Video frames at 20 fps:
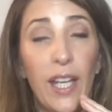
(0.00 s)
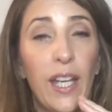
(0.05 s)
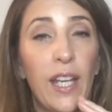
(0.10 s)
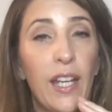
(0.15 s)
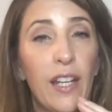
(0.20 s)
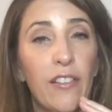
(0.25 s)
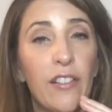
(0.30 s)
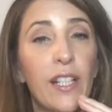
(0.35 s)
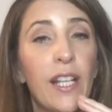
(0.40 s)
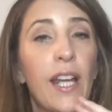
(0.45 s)

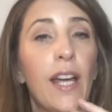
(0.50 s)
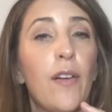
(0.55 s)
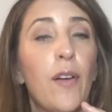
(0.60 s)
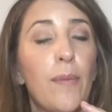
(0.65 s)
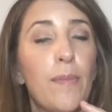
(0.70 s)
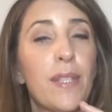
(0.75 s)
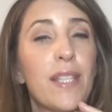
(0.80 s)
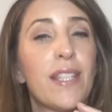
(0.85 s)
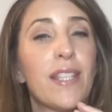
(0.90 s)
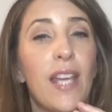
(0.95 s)
here and now,
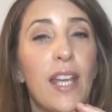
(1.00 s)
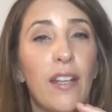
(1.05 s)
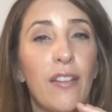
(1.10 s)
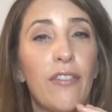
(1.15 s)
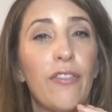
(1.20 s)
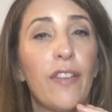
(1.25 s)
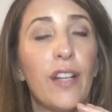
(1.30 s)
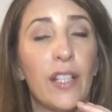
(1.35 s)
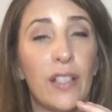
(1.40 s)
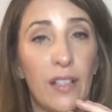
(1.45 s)
I'm
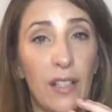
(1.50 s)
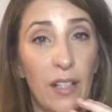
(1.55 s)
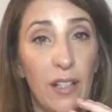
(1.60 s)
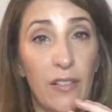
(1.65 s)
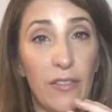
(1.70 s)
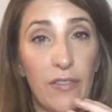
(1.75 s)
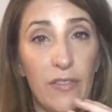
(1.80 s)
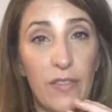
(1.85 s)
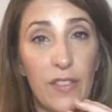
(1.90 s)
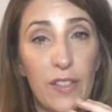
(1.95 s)
safe and
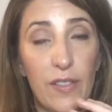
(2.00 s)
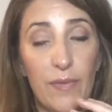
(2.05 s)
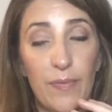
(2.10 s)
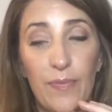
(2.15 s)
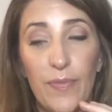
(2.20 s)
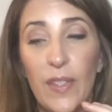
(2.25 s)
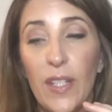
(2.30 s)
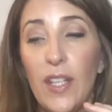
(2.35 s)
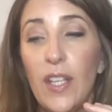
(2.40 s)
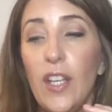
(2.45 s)
loved.
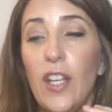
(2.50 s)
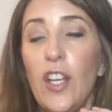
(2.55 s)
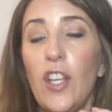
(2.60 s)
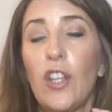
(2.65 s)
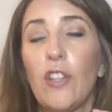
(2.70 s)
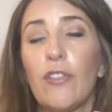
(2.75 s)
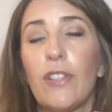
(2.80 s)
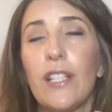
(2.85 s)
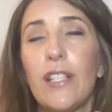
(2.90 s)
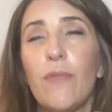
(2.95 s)

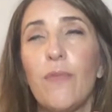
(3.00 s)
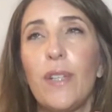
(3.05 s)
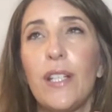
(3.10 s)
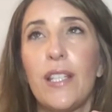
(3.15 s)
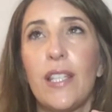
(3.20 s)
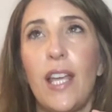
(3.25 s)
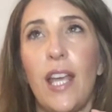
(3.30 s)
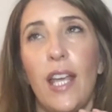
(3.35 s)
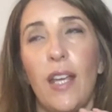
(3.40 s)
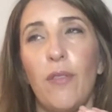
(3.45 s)
The reason we
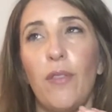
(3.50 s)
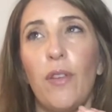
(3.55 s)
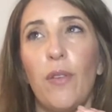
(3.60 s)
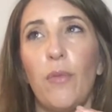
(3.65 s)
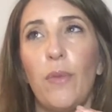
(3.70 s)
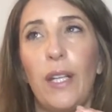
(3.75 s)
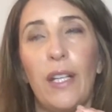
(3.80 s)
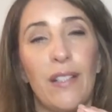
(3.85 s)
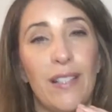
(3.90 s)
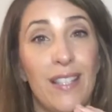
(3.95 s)
say
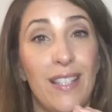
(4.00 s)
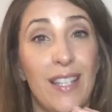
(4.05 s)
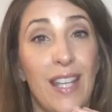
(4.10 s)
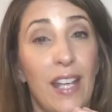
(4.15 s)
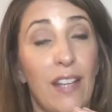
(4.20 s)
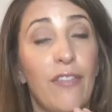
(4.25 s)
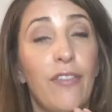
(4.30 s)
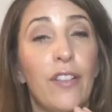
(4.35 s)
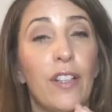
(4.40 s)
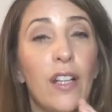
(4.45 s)
that we are
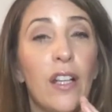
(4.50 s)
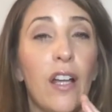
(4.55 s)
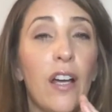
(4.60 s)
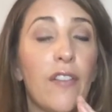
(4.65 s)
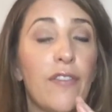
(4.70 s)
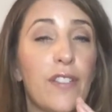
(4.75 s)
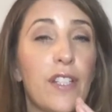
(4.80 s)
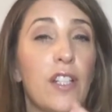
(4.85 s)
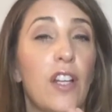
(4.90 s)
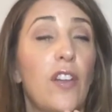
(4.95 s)
safe and
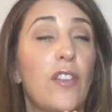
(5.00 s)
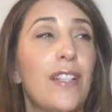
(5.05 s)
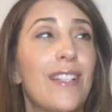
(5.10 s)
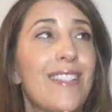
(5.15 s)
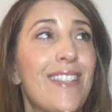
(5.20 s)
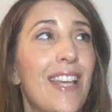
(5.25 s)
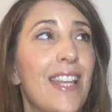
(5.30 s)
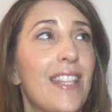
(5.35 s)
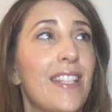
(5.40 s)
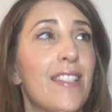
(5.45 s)
loved, and only
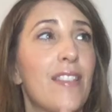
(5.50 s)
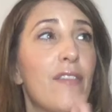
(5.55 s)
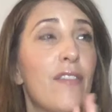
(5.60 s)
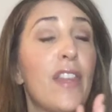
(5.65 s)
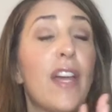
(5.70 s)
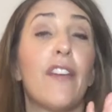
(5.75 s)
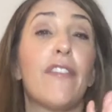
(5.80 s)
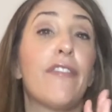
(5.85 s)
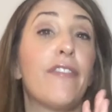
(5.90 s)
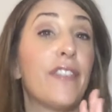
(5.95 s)
say this
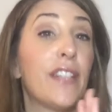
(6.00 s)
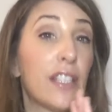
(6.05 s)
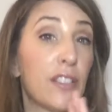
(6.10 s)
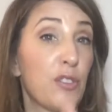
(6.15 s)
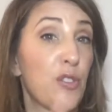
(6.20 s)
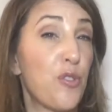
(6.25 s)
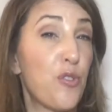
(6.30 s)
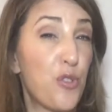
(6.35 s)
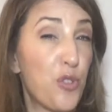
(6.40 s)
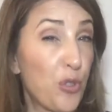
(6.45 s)
if that
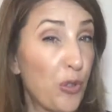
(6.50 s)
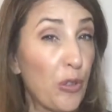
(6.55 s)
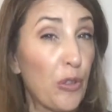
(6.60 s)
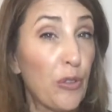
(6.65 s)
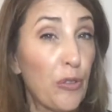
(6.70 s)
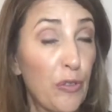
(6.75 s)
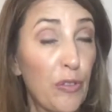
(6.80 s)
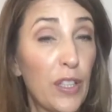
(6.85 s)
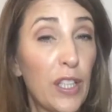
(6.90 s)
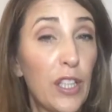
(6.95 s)
feels
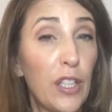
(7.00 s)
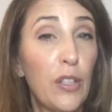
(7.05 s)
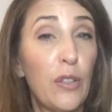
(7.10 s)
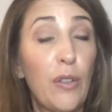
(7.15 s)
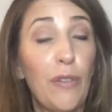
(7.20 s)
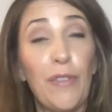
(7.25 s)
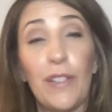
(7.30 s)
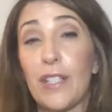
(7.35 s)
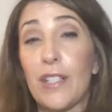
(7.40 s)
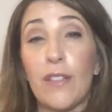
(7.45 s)
true for
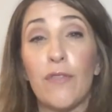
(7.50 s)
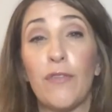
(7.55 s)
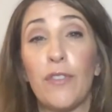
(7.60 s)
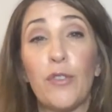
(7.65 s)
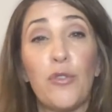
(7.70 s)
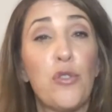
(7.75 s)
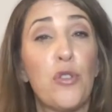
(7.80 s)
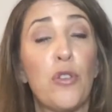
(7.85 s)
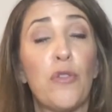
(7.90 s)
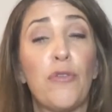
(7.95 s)
you. If it doesn't
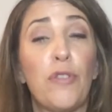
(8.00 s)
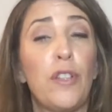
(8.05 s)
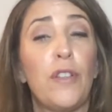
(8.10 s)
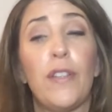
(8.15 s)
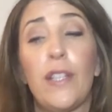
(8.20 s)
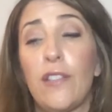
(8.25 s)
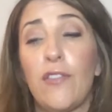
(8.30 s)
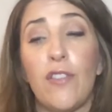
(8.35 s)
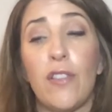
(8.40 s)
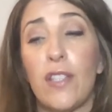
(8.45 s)
feel true for
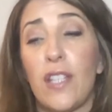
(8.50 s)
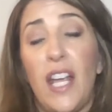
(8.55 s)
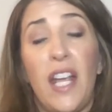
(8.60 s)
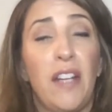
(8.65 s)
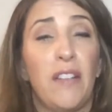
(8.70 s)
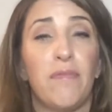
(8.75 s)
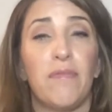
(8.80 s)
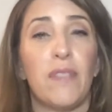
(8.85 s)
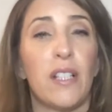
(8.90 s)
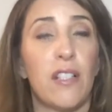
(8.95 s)
you, then just
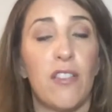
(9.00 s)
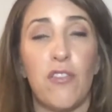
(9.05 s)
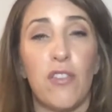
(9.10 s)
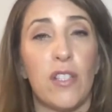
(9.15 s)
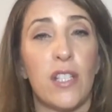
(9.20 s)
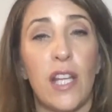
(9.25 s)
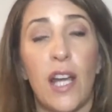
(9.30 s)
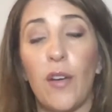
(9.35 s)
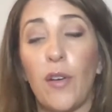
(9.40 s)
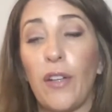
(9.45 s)
say, that's
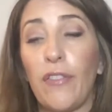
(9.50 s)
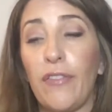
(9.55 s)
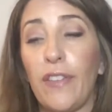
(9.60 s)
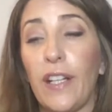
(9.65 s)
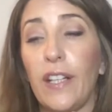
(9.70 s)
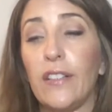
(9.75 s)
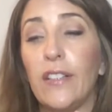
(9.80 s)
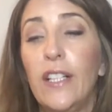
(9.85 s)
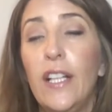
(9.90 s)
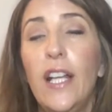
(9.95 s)
just how I
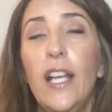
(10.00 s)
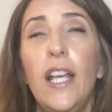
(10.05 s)
feel.